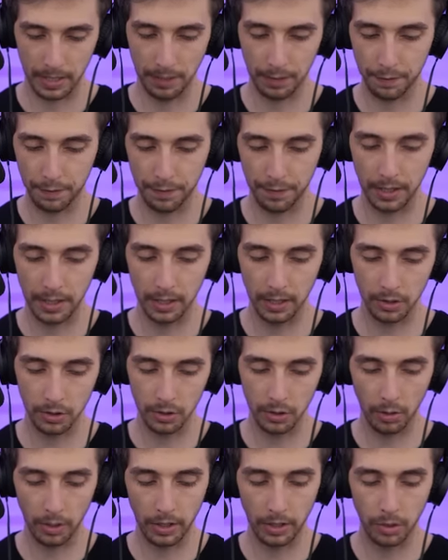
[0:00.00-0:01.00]
I feel
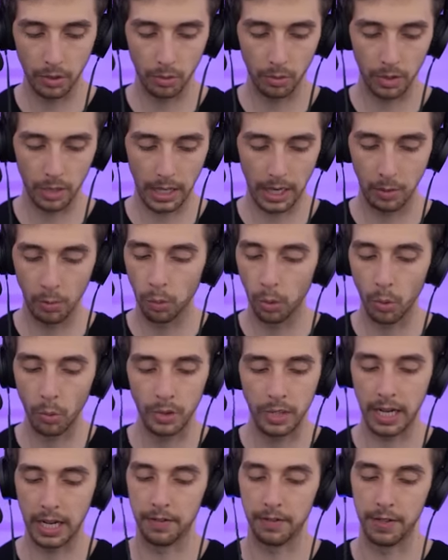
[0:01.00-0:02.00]
as though I don't, I
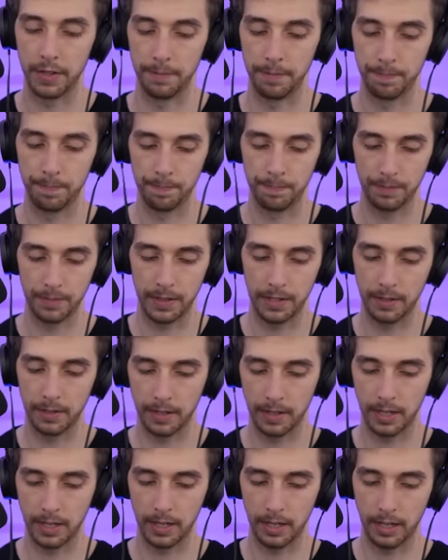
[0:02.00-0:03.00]
won't have it.
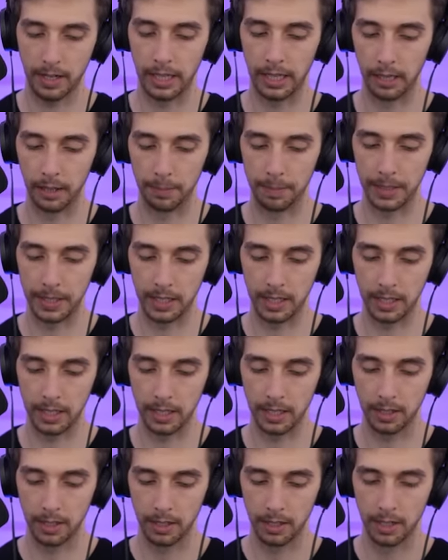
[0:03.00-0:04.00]
It'll
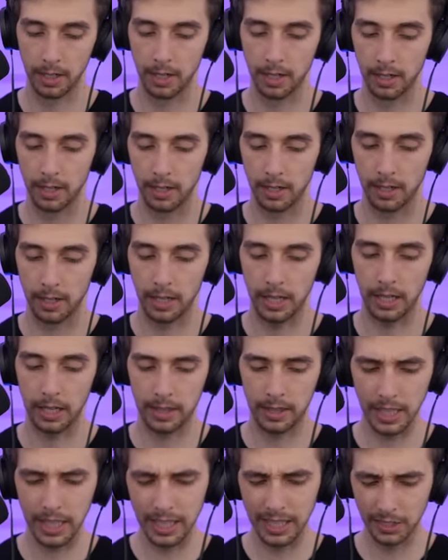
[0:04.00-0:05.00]
be, I
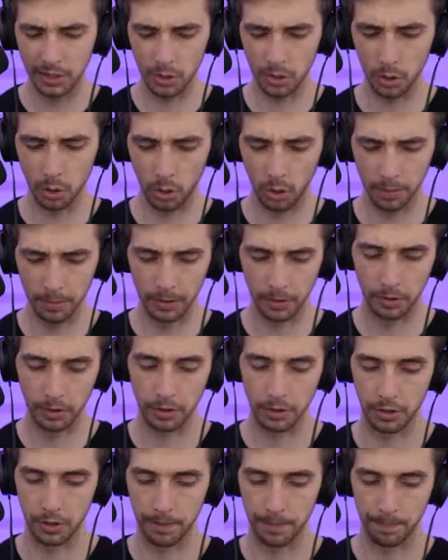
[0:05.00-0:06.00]
think it's a tournament
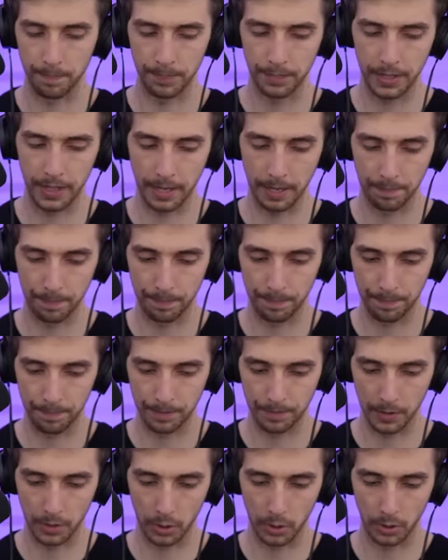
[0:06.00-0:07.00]
creature. Yeah.
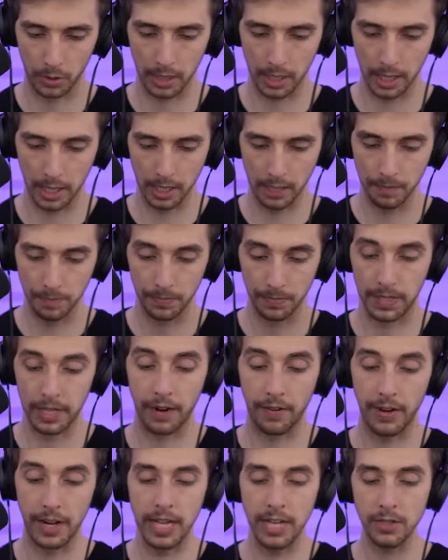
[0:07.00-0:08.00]
Okay.
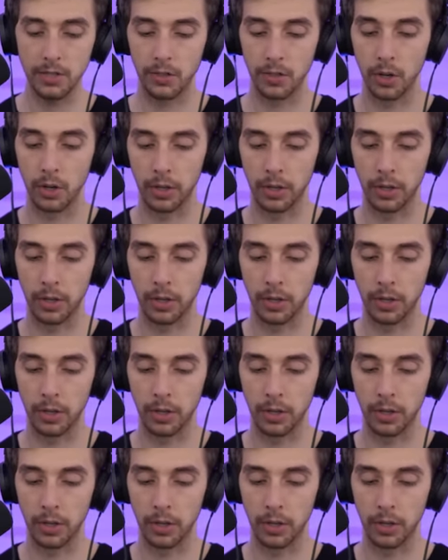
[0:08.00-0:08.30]
There it is.